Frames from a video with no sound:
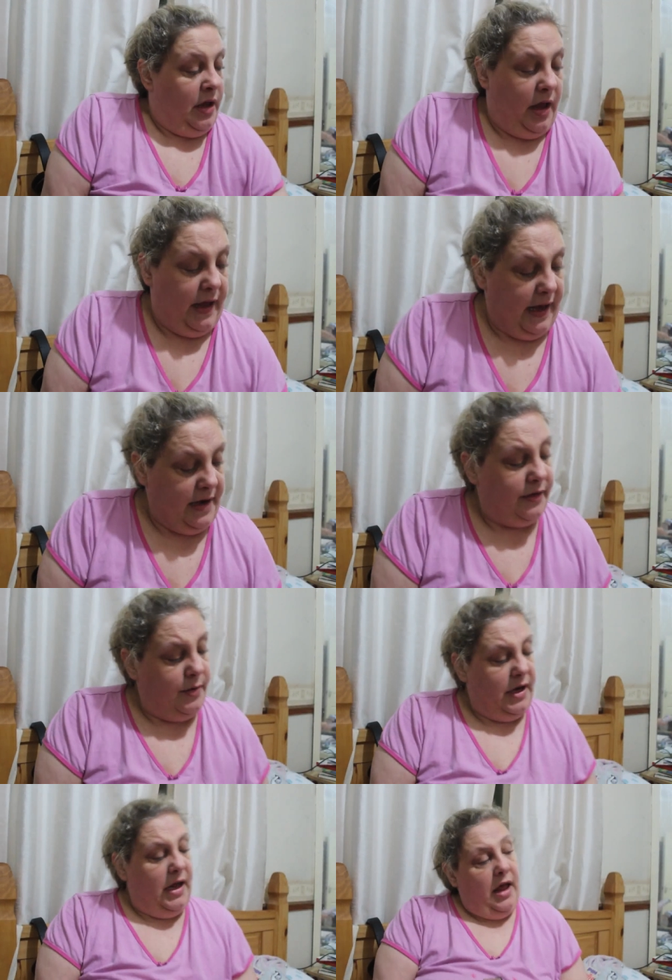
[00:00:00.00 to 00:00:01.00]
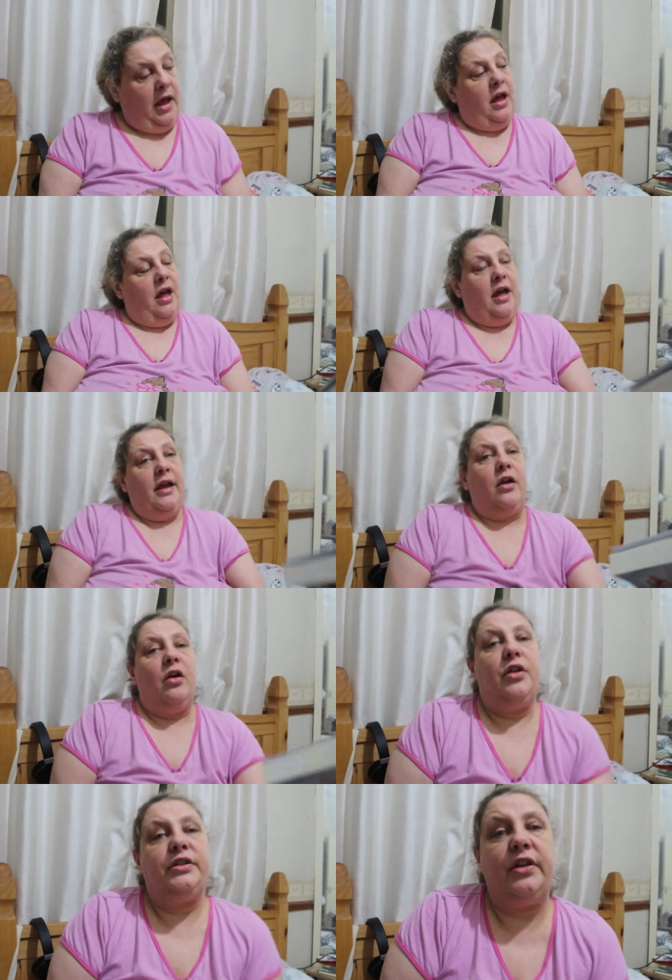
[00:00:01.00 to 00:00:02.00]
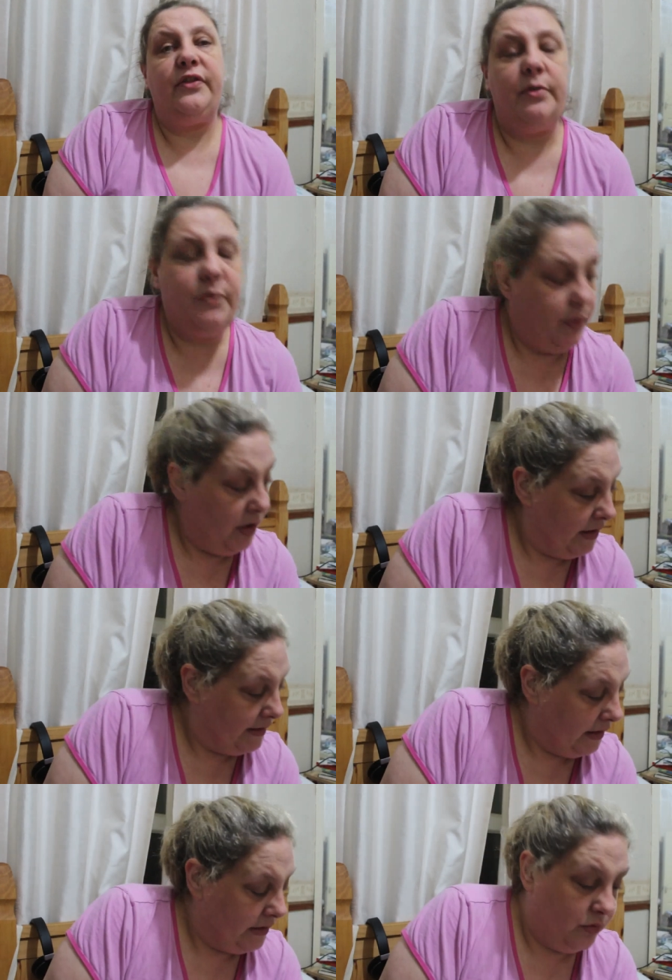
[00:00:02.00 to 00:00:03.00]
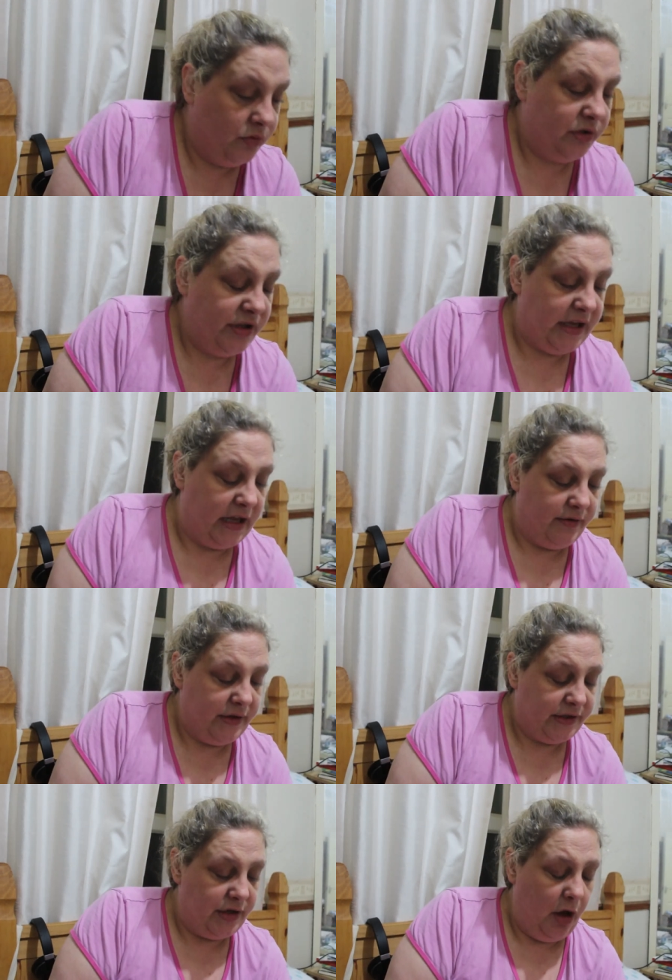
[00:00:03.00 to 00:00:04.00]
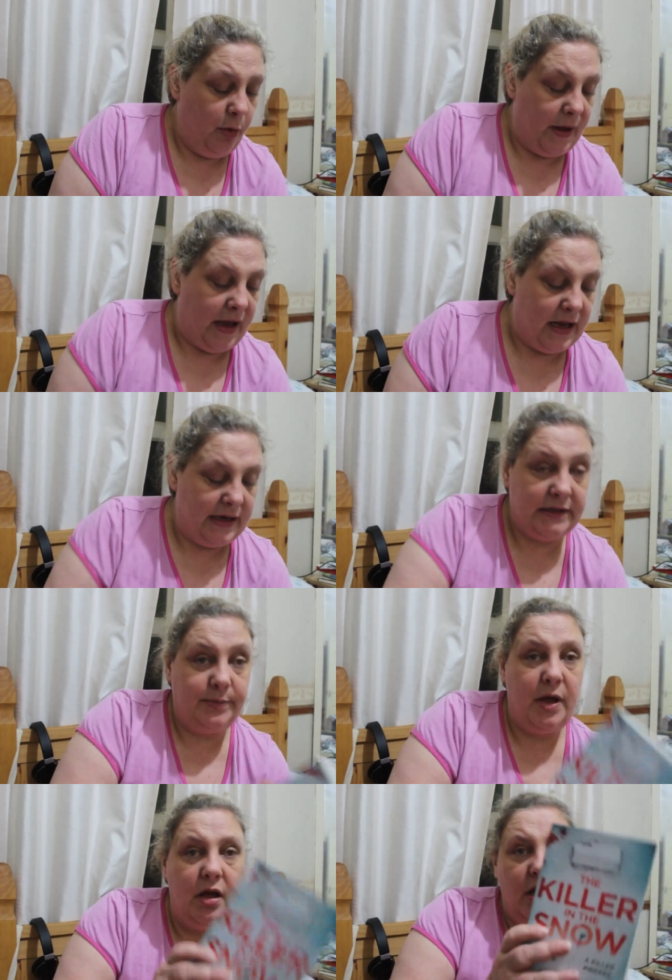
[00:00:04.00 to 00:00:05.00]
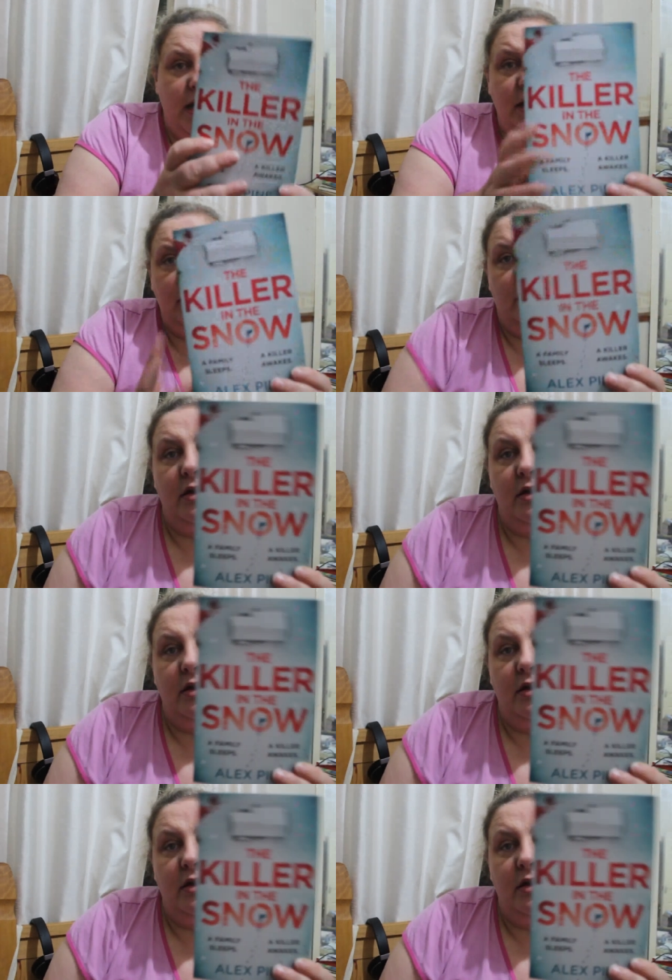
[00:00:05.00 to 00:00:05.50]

Okay, another one I got from the works is called The Killer in the Snow by Alex Pine.